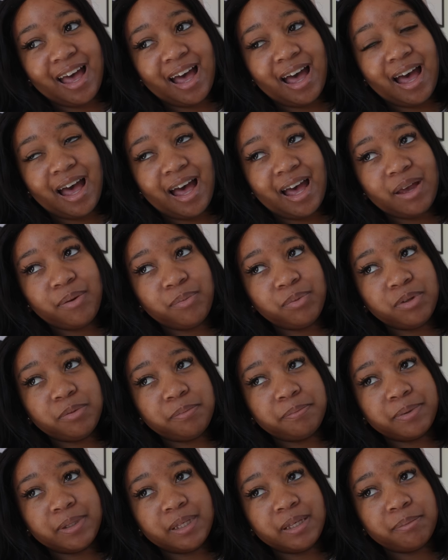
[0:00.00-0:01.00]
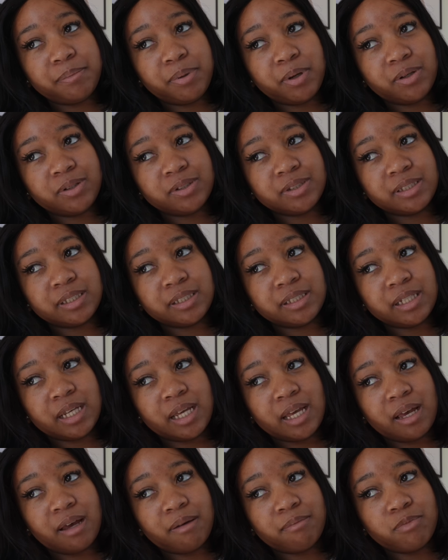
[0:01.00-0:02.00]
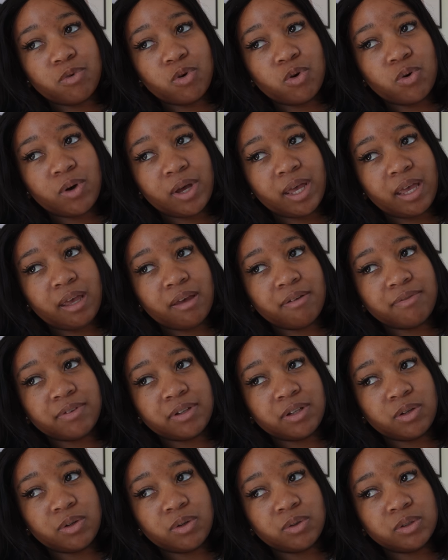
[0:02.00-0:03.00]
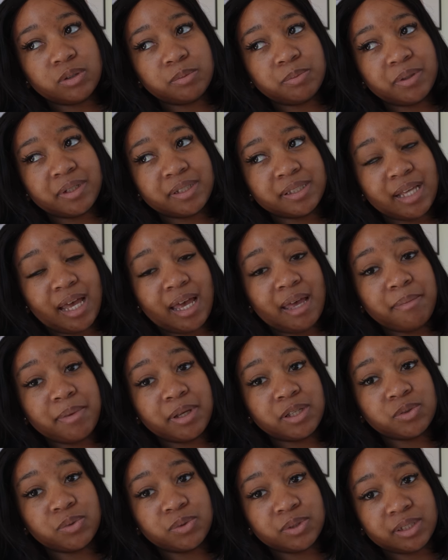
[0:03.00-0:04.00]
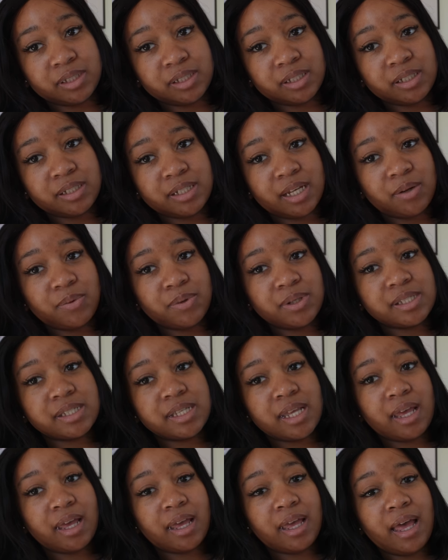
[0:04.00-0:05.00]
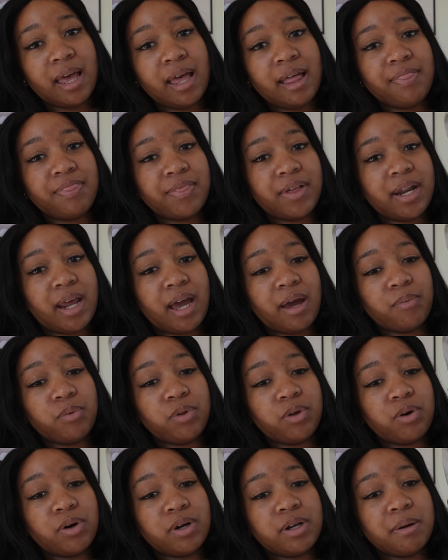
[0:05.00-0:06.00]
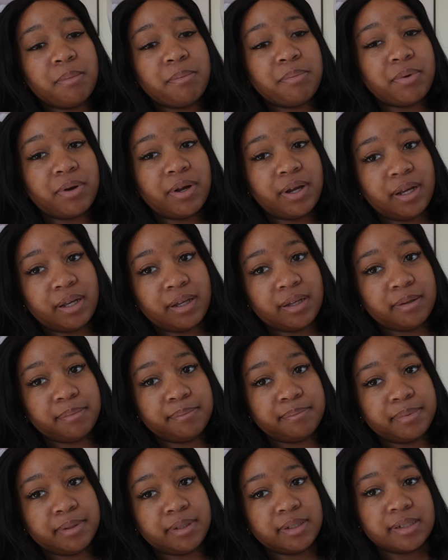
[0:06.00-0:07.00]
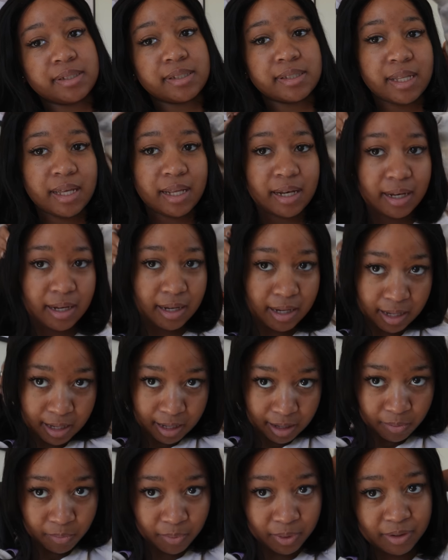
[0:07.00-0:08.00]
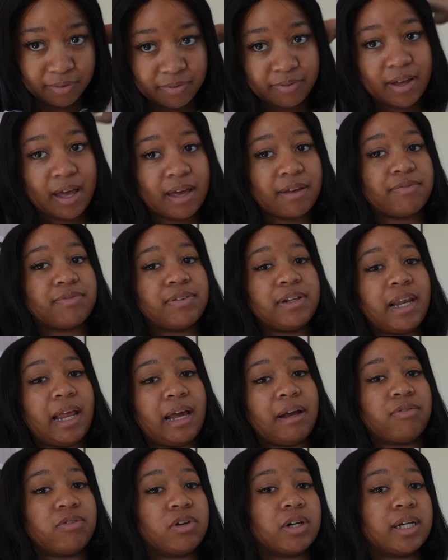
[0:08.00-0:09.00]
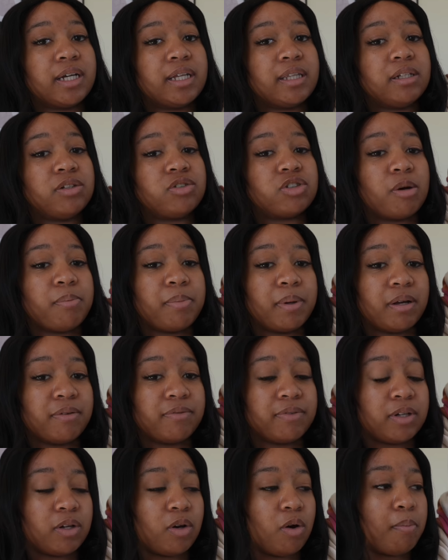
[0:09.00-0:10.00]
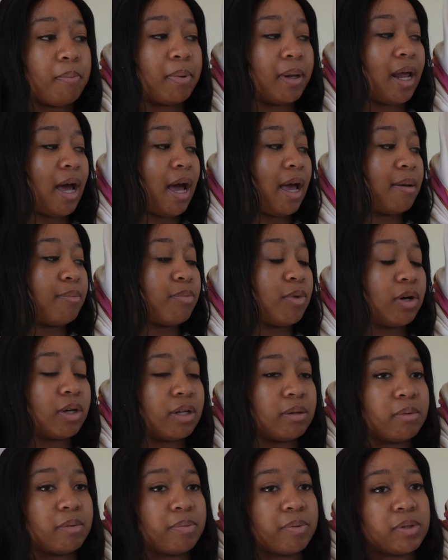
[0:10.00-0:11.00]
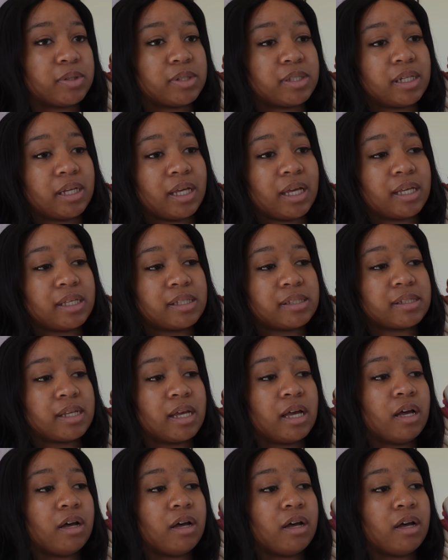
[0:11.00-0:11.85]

I will be posting more hair videos because I am exhausted. I don't want to say that I will go on a break, because then what if I feel like vlogging and then dropping a video, but I am not going to be posting as